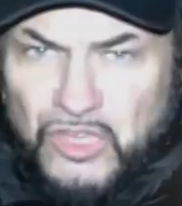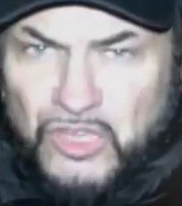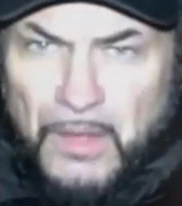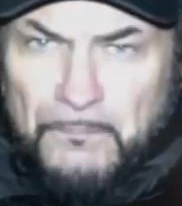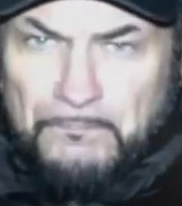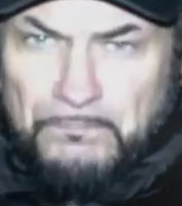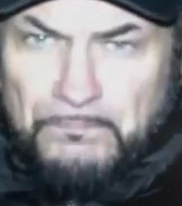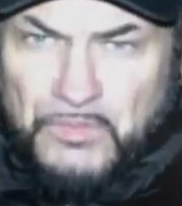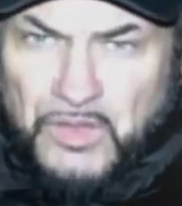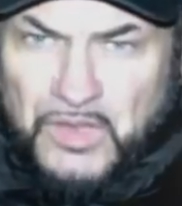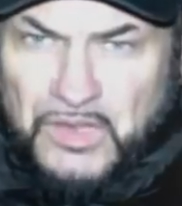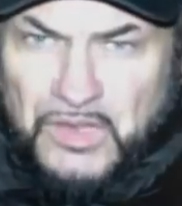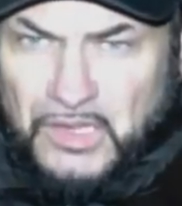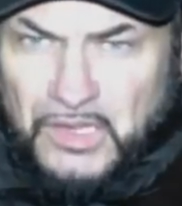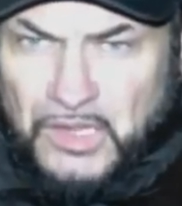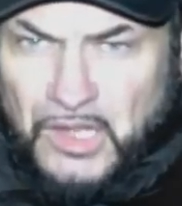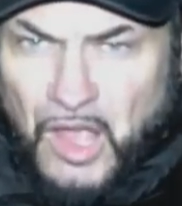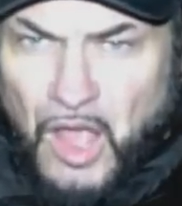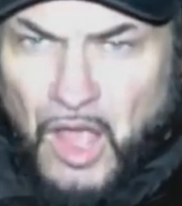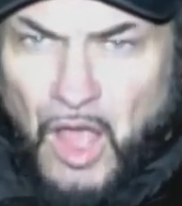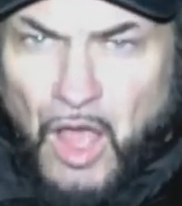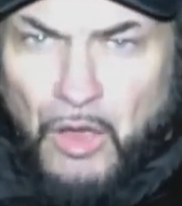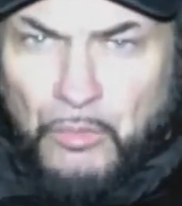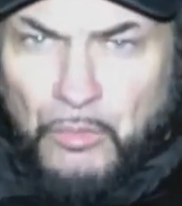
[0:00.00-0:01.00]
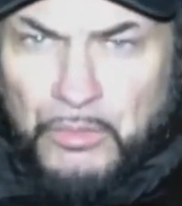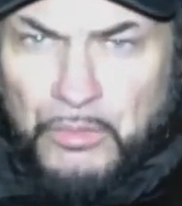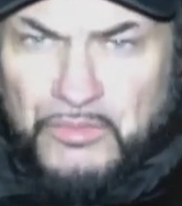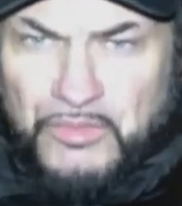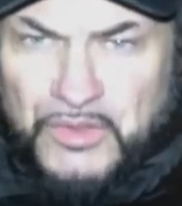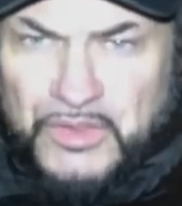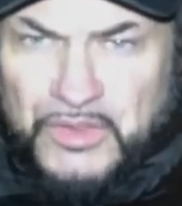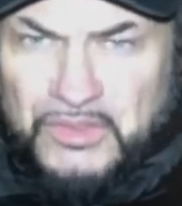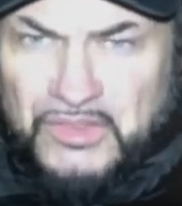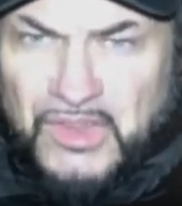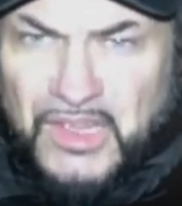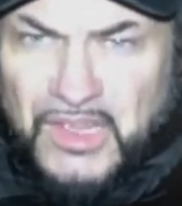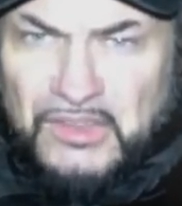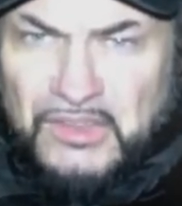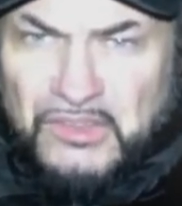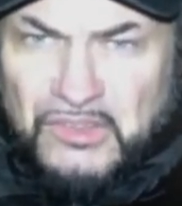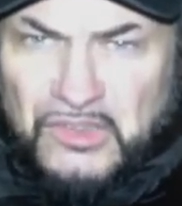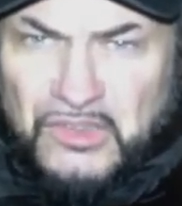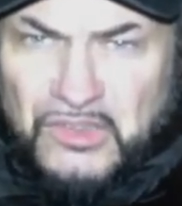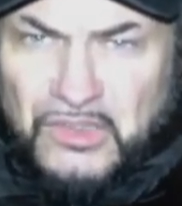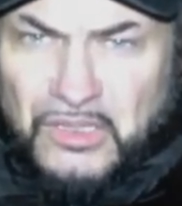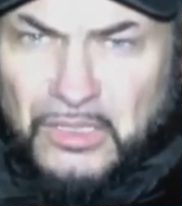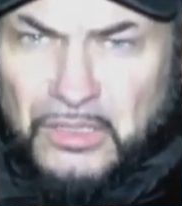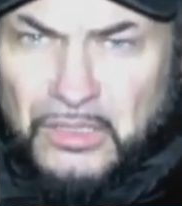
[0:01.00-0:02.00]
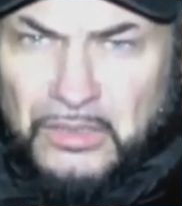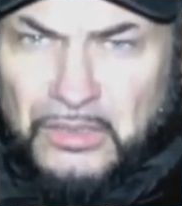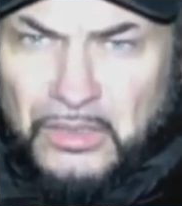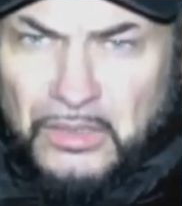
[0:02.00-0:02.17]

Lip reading: jumped in the car with a disc.